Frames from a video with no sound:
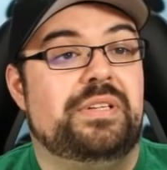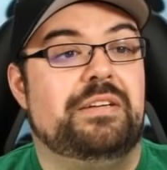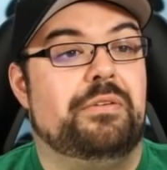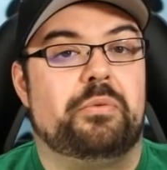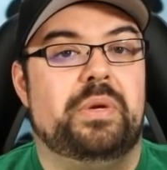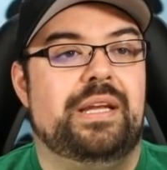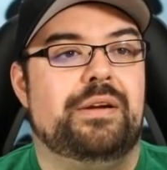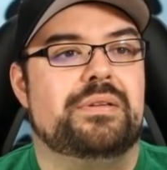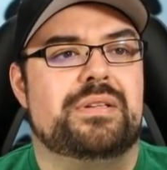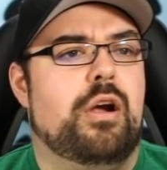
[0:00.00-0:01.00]
deal three
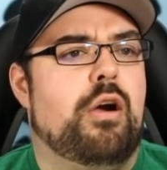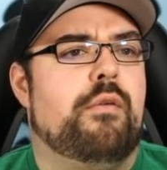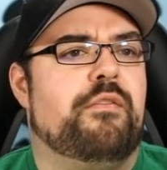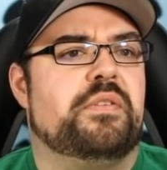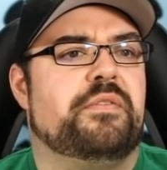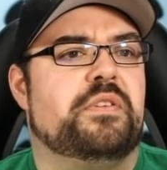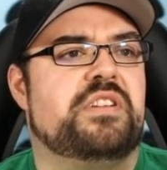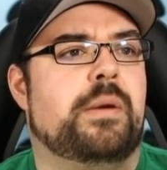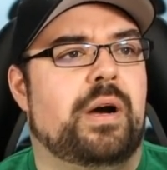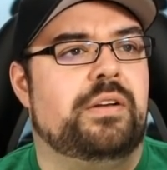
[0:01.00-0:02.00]
years for for
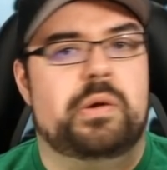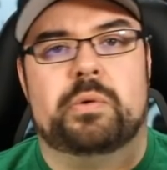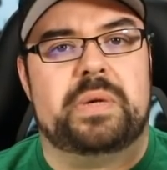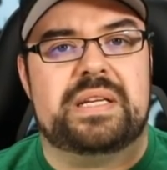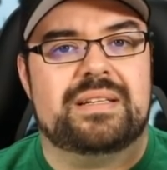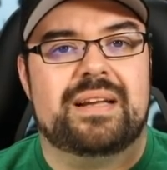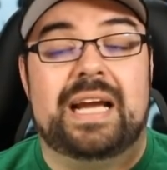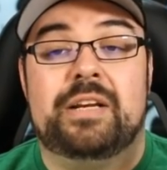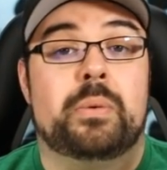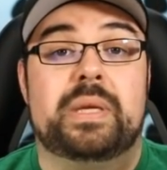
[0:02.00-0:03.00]
some unknown reason.
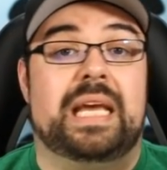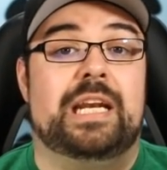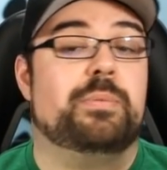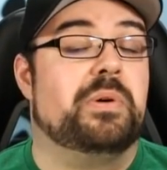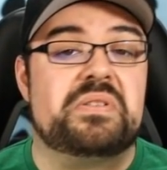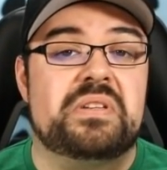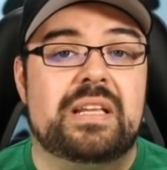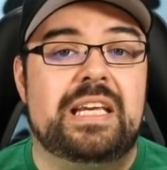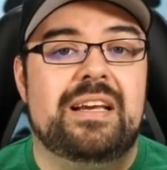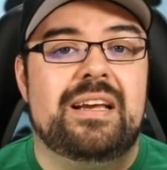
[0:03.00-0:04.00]
I don't get it
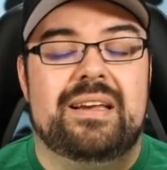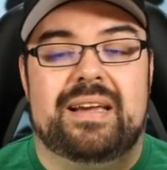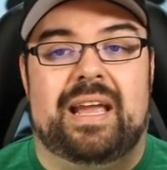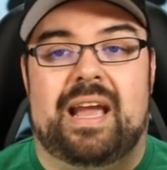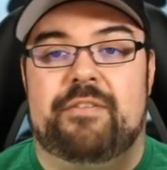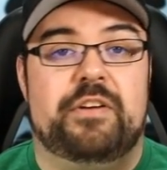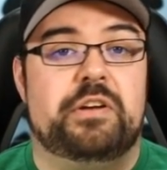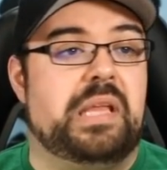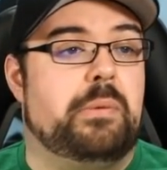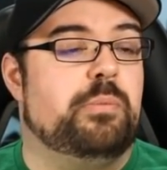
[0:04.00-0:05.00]
personally. I, I
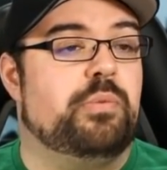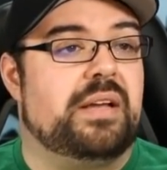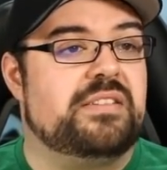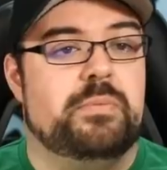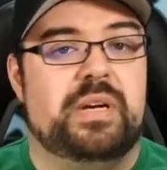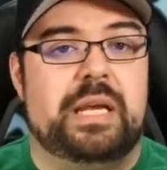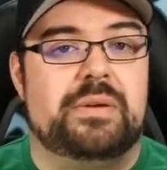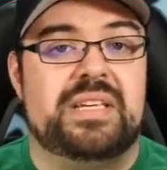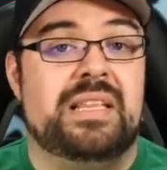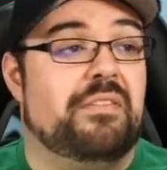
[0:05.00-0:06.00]
they would have brought somebody
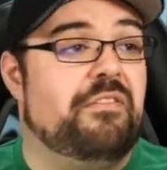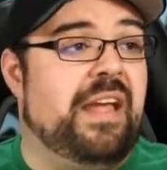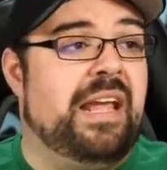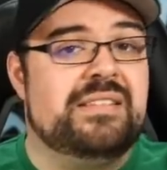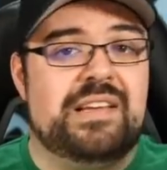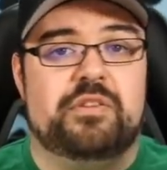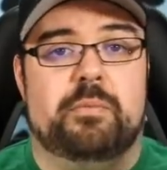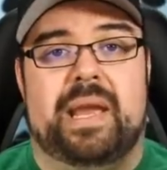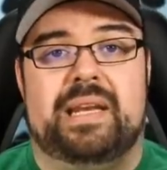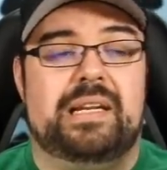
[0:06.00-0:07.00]
else in. The fans have
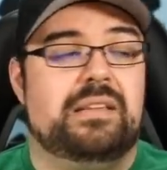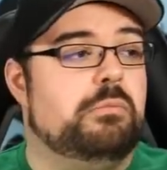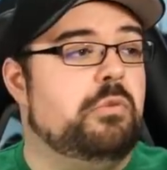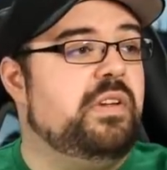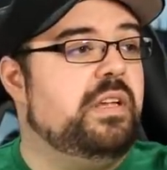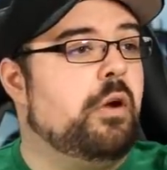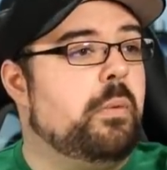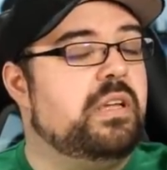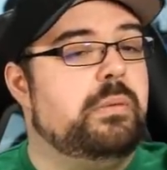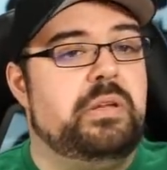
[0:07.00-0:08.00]
demanded it. The movie
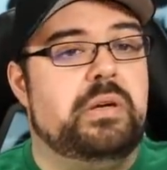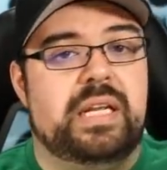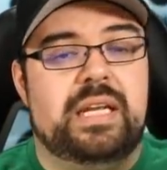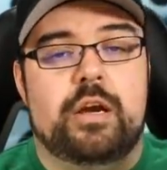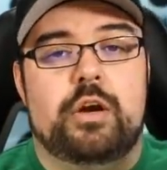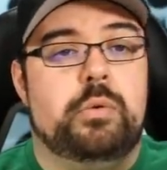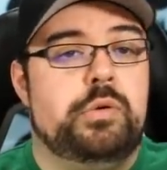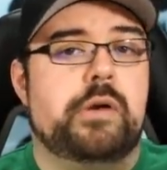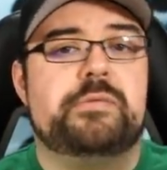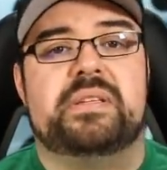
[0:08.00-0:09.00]
going community, who
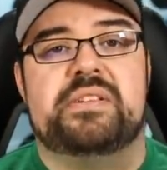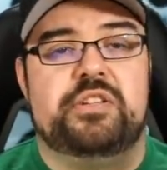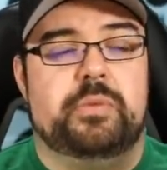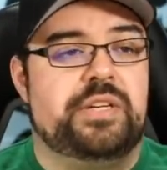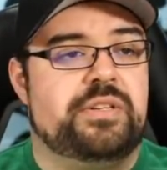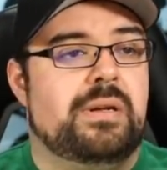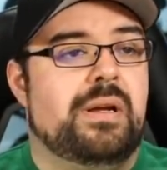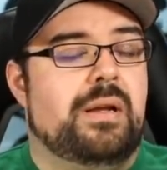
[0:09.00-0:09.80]
knows about the situation,